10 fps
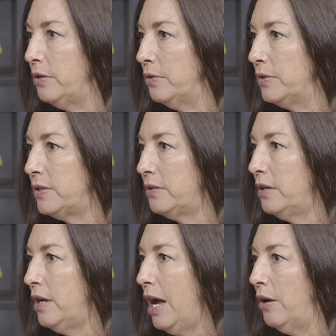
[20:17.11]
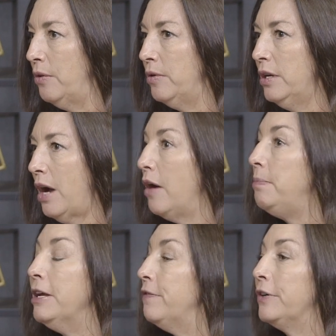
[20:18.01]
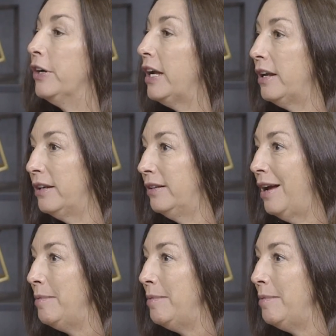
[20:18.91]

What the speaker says: news how I would be infuriated.